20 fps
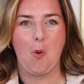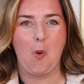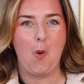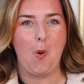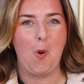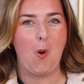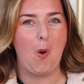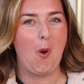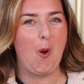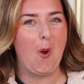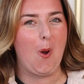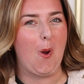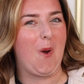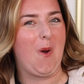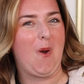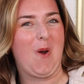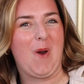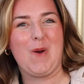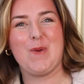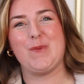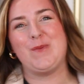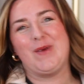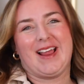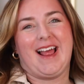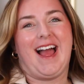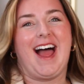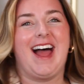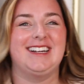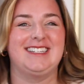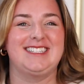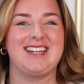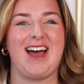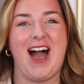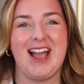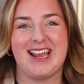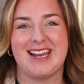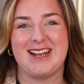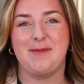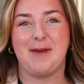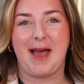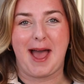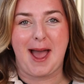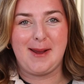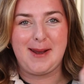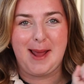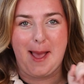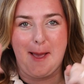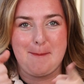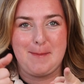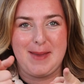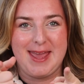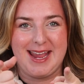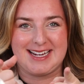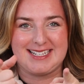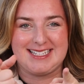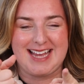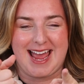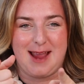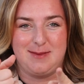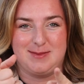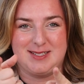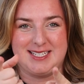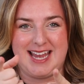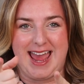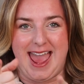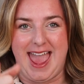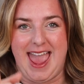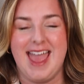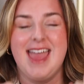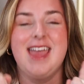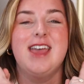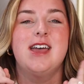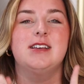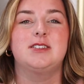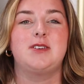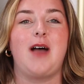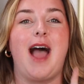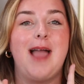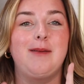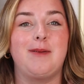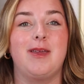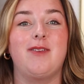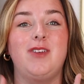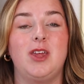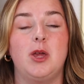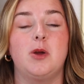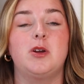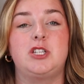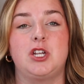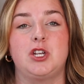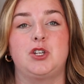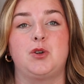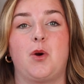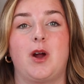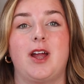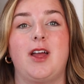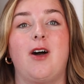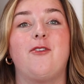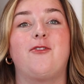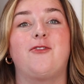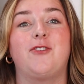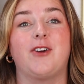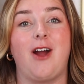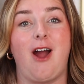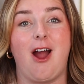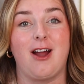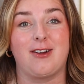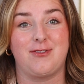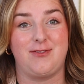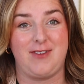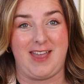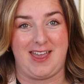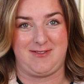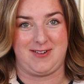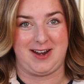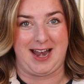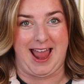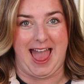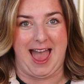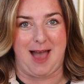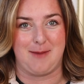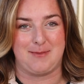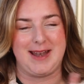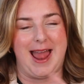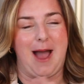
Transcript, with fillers: Ooh, we are talking about Pic-Time today. So I'm giving you a tutorial for our favorite app.